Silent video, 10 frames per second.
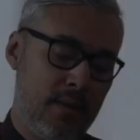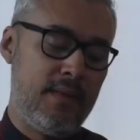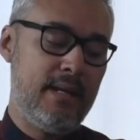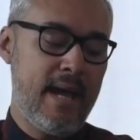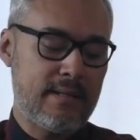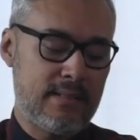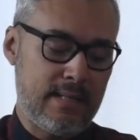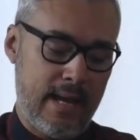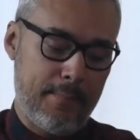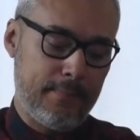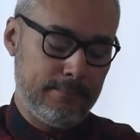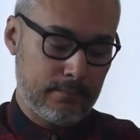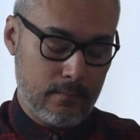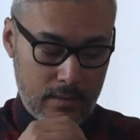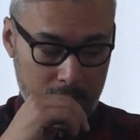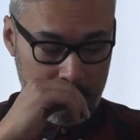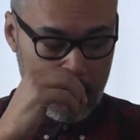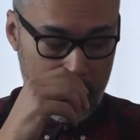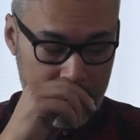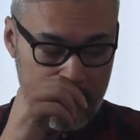The next step,
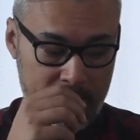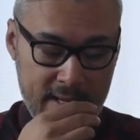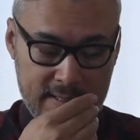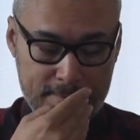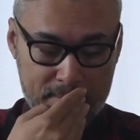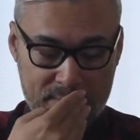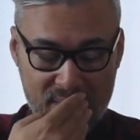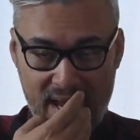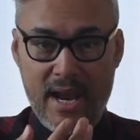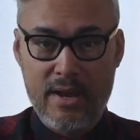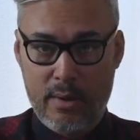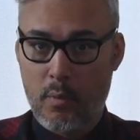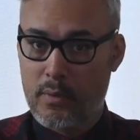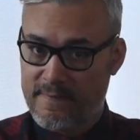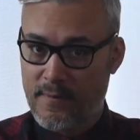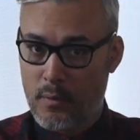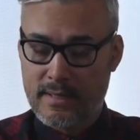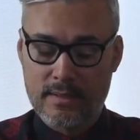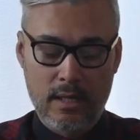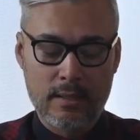or the next area we want to
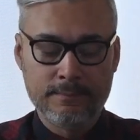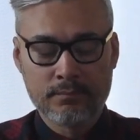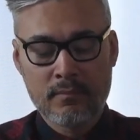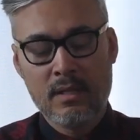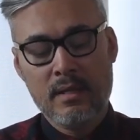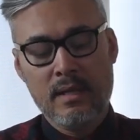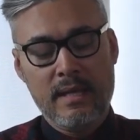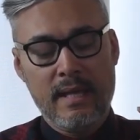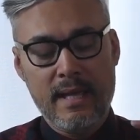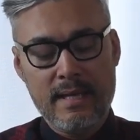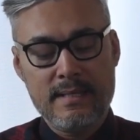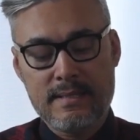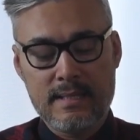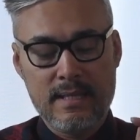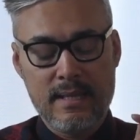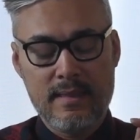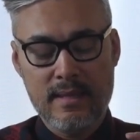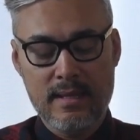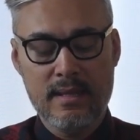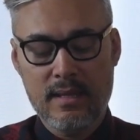focus on, is
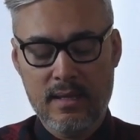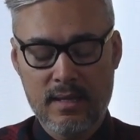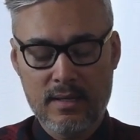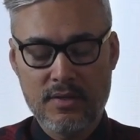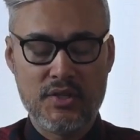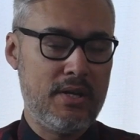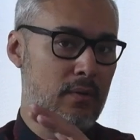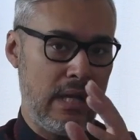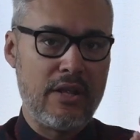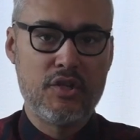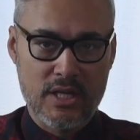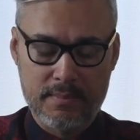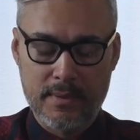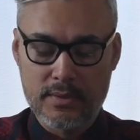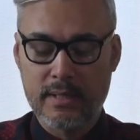the general adjustments,